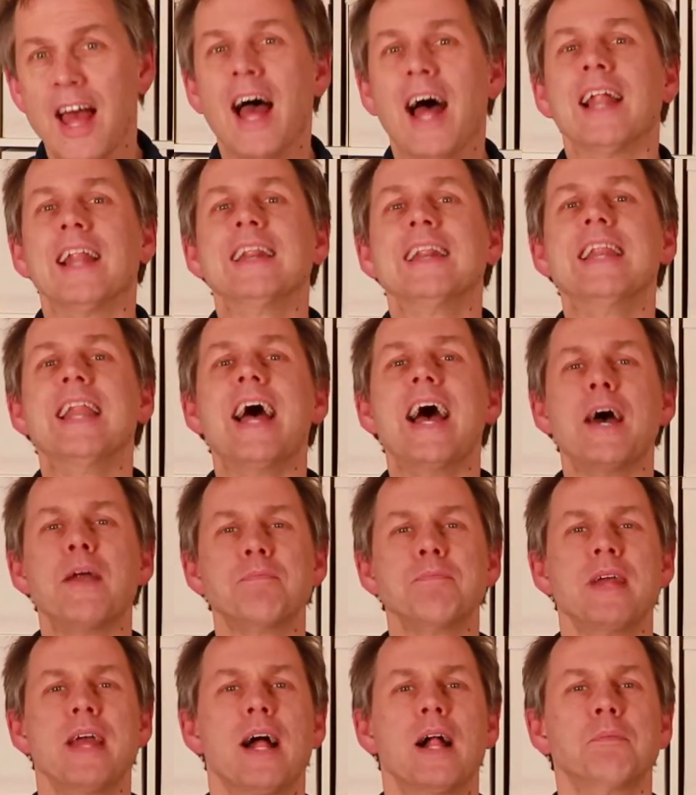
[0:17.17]
Let
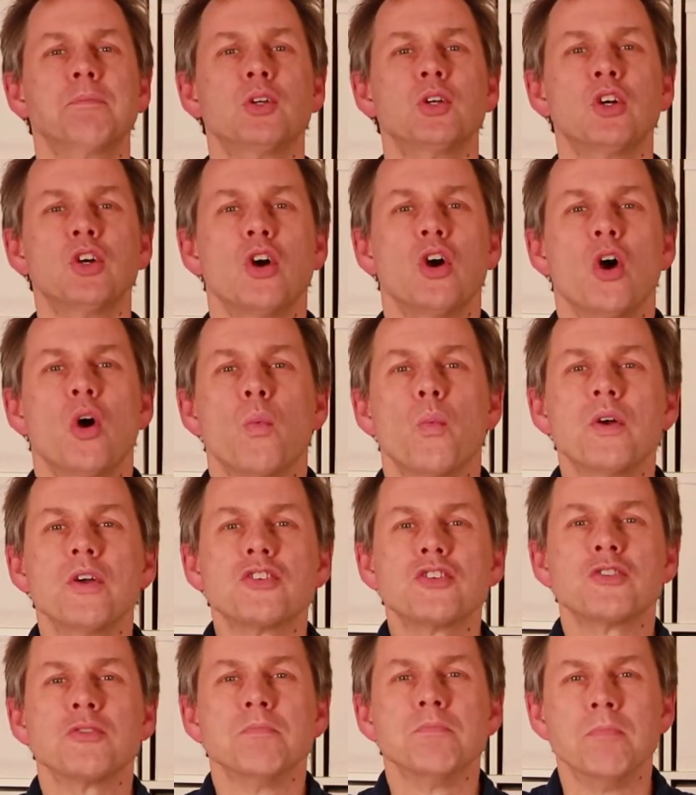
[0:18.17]
me help you
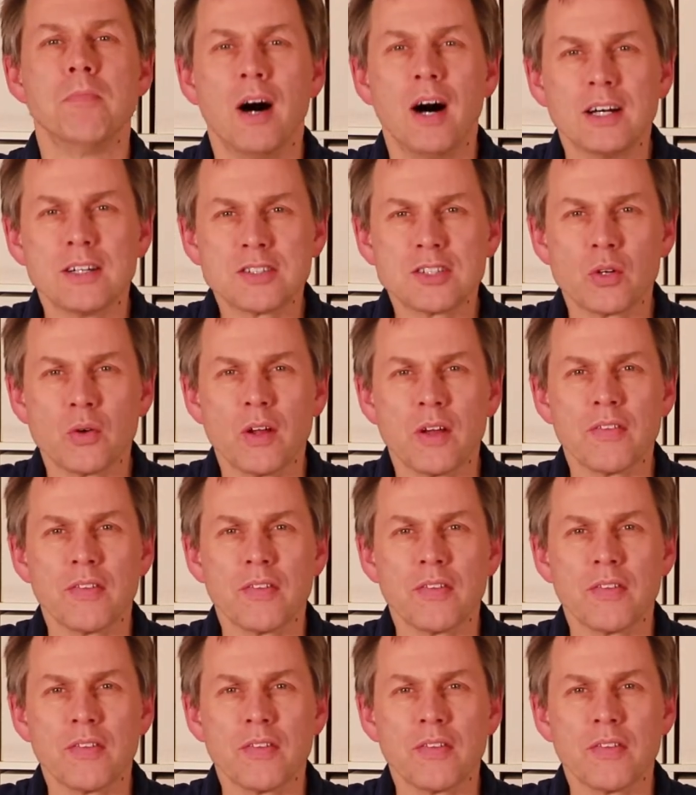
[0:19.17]
with mastering